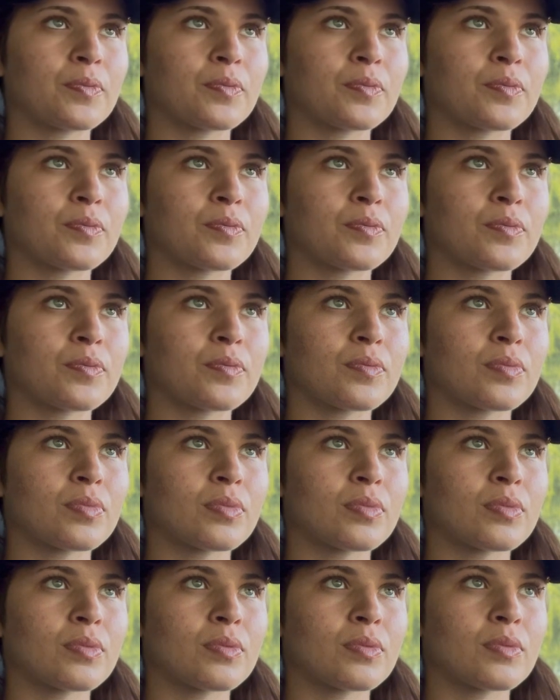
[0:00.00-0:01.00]

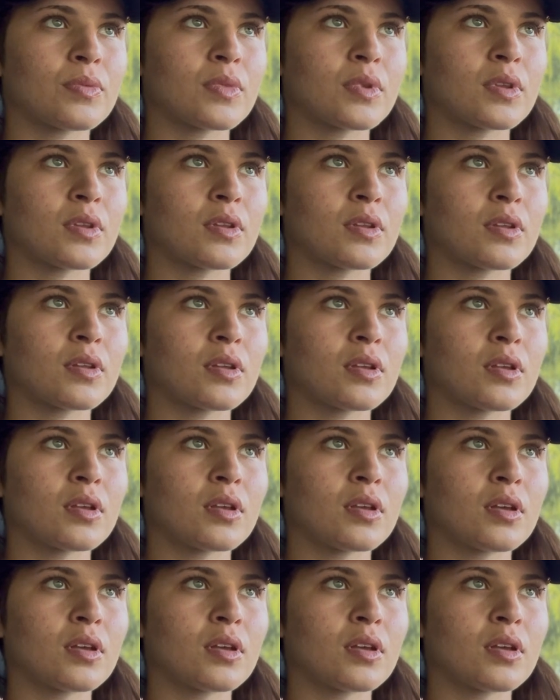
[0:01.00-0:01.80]
Nothing is said.